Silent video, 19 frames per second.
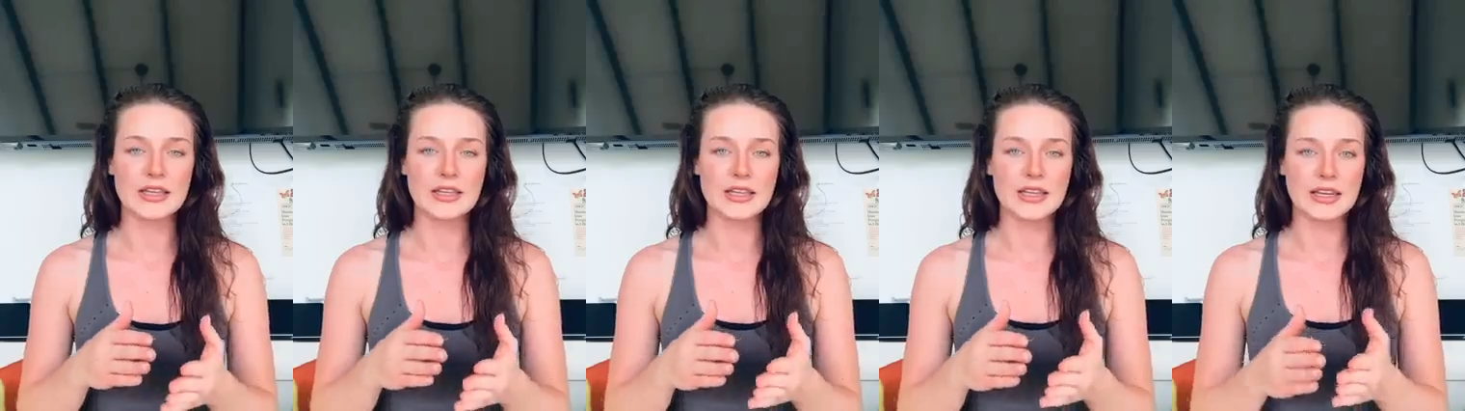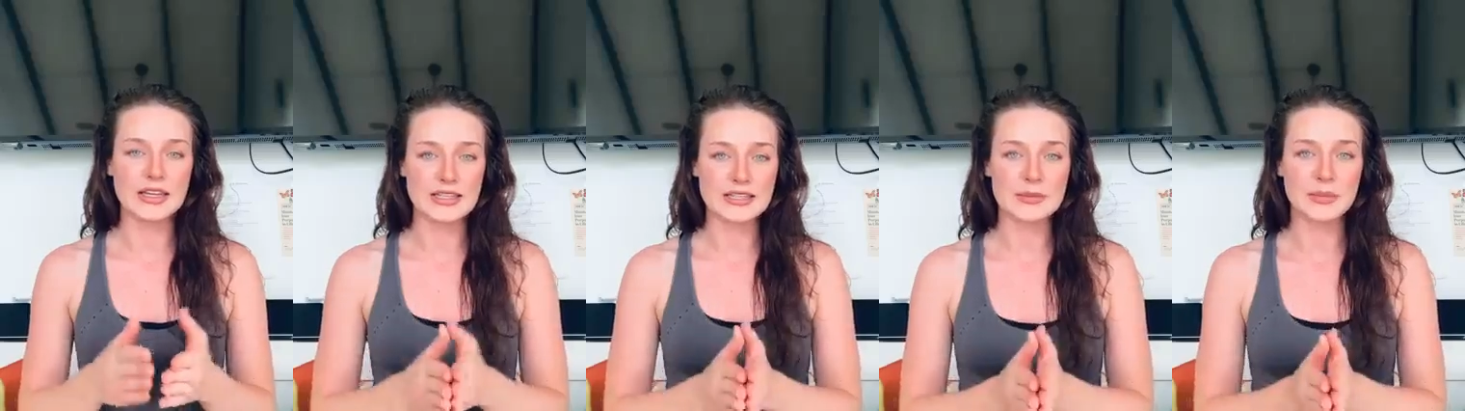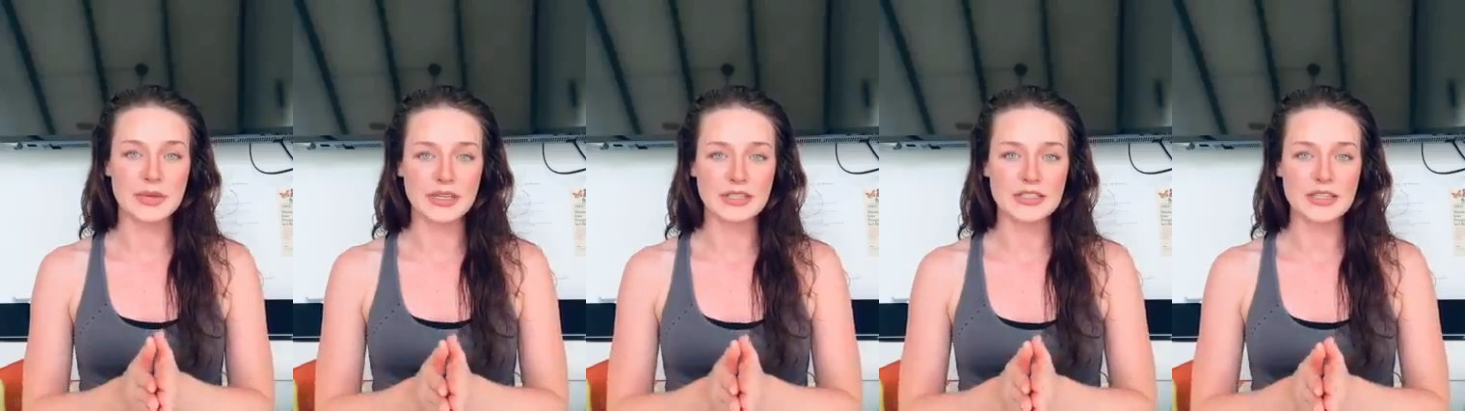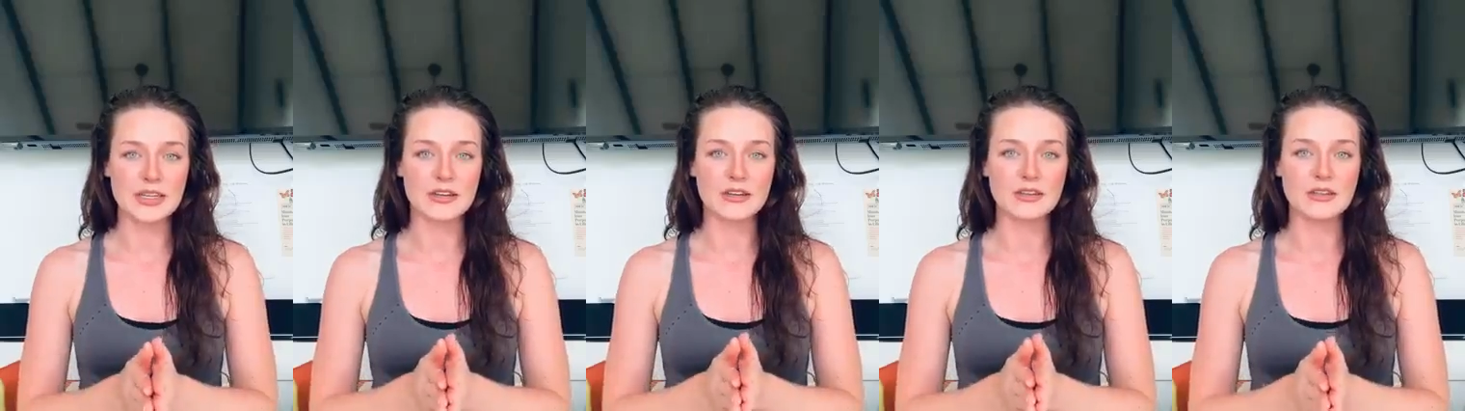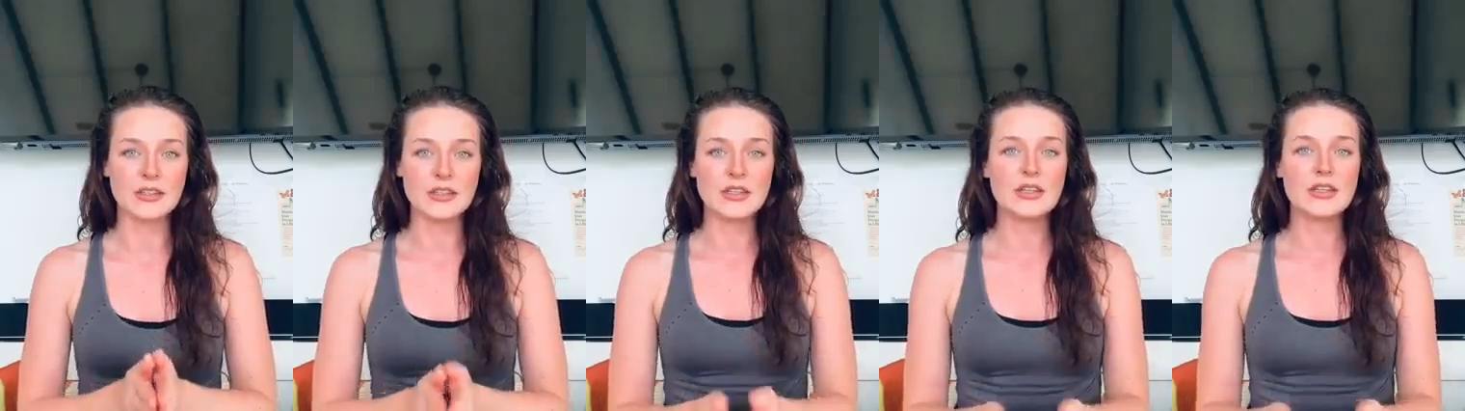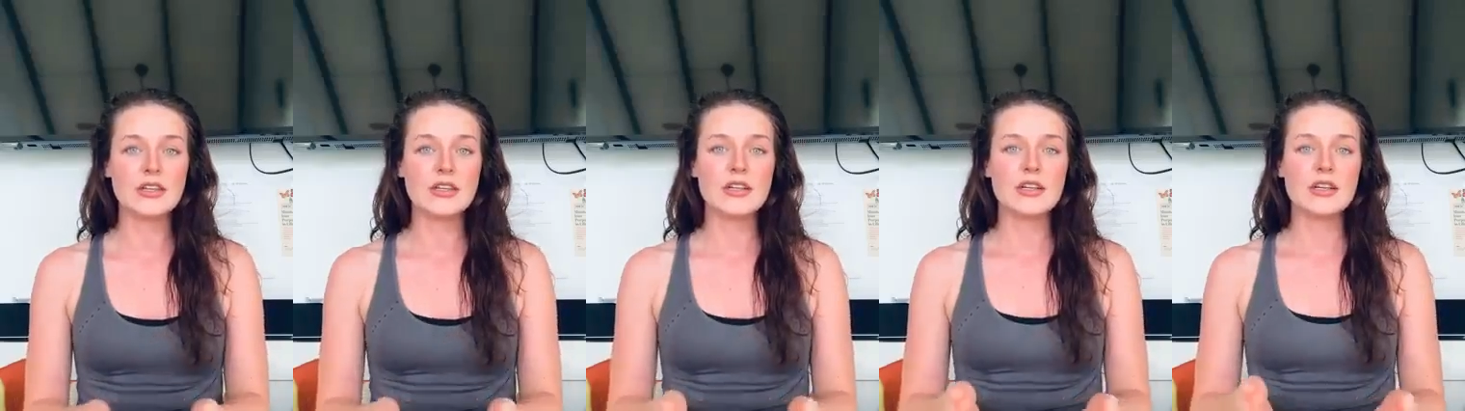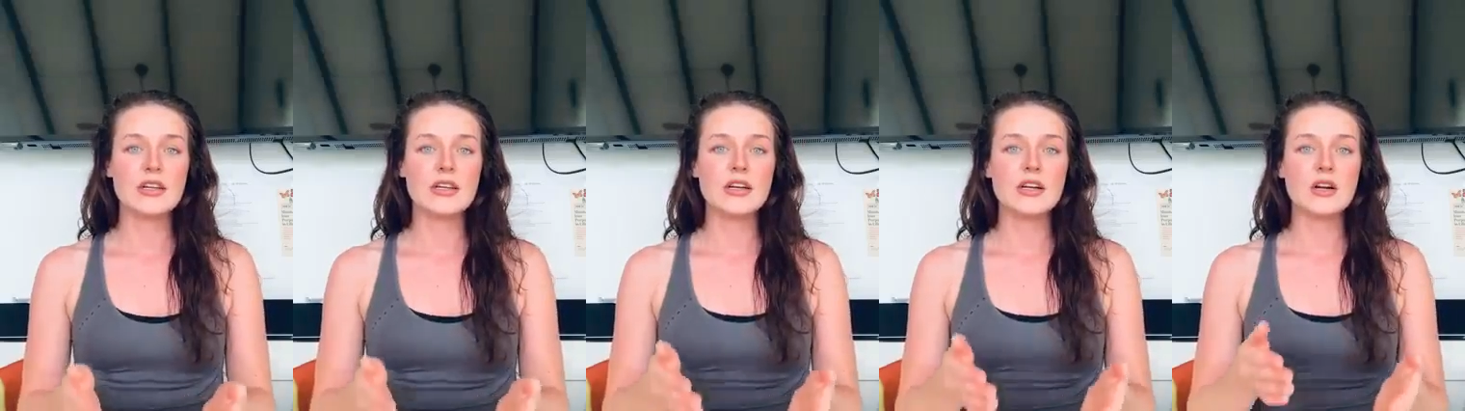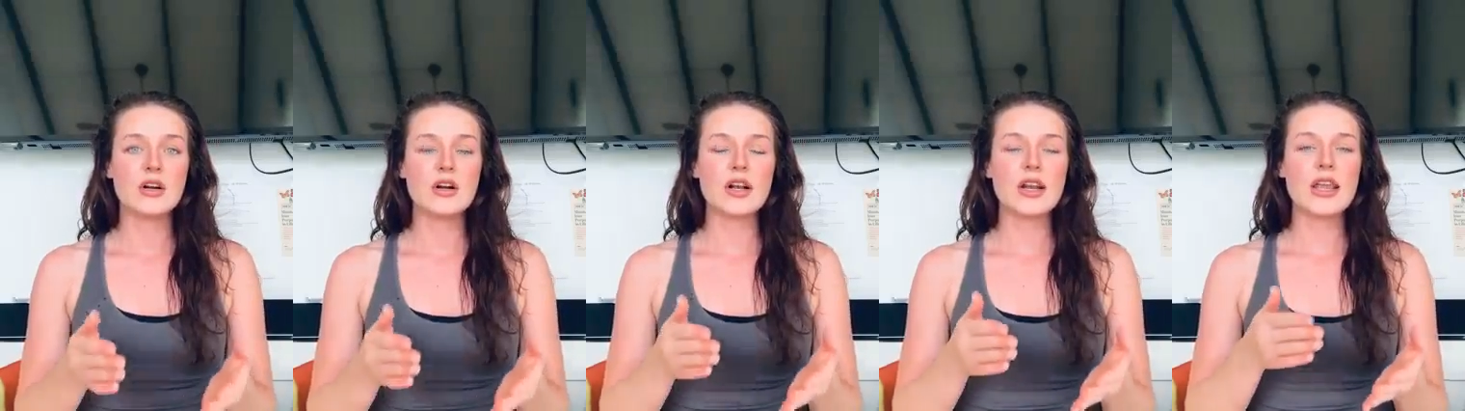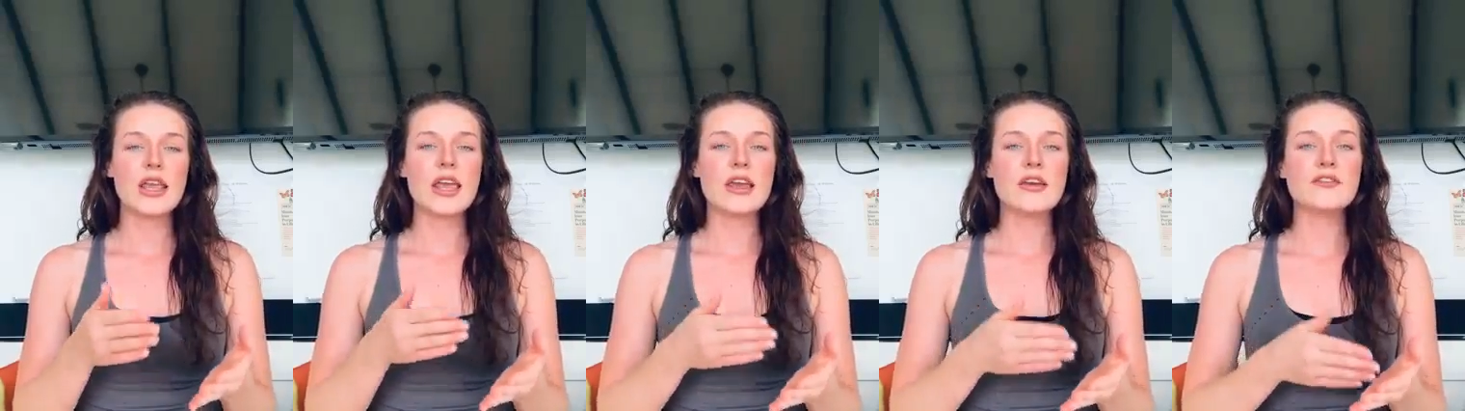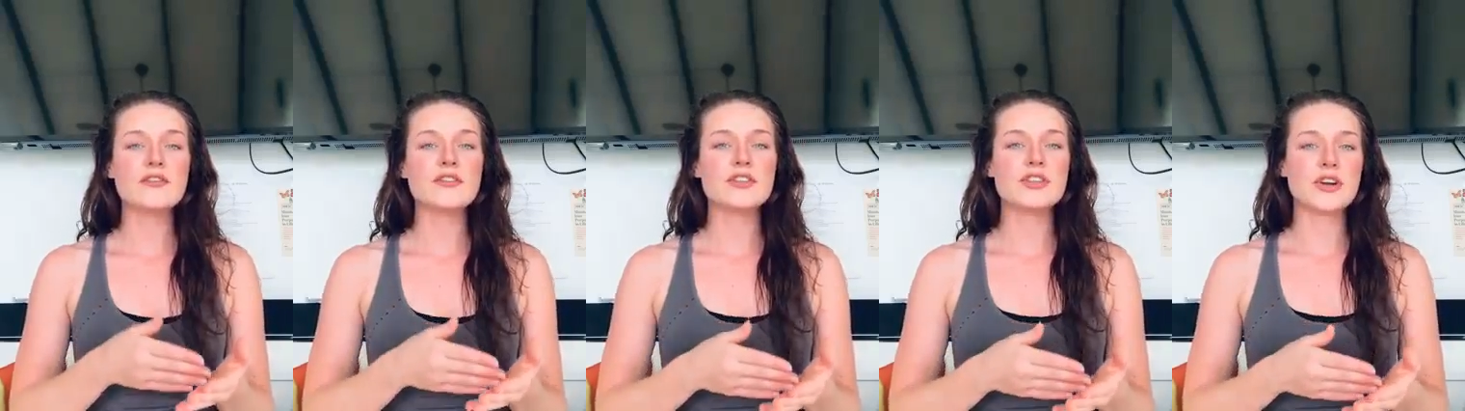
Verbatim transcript: it is a big deal. If